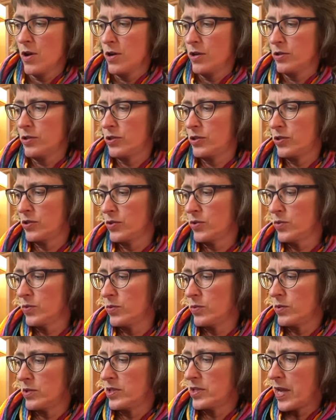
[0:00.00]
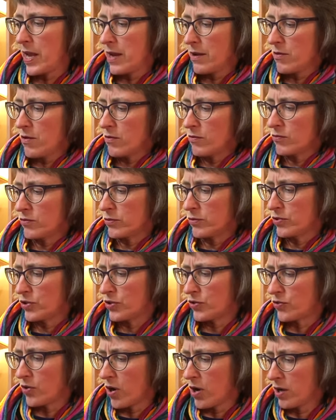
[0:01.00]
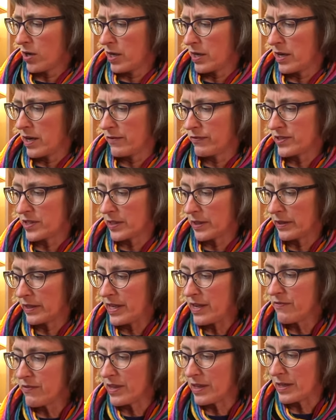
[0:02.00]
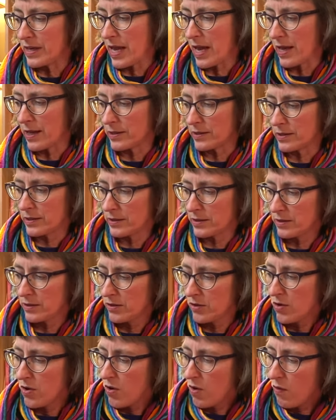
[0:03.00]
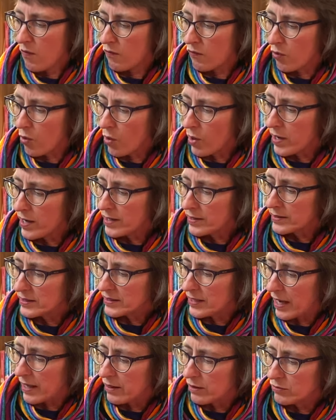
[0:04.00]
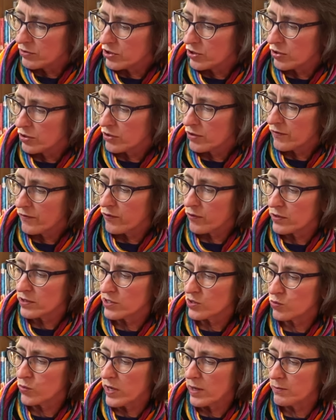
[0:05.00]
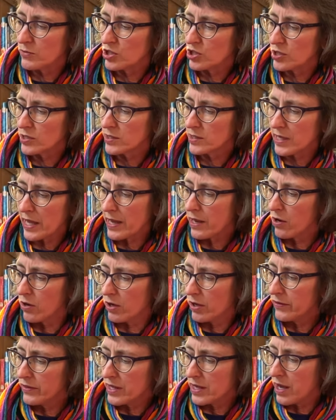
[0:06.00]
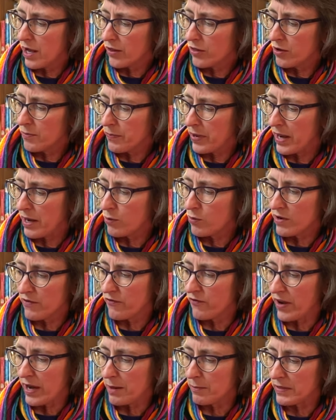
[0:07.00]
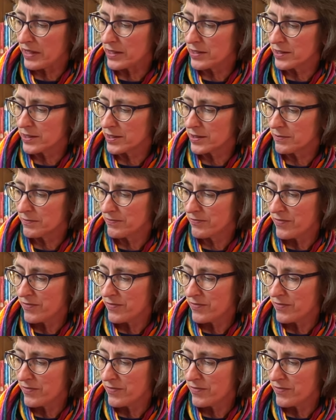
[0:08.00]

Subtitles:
Soon, Tango grew strong enough to leave the nest. Roy and Silo took her for a swim just like all the other penguin families.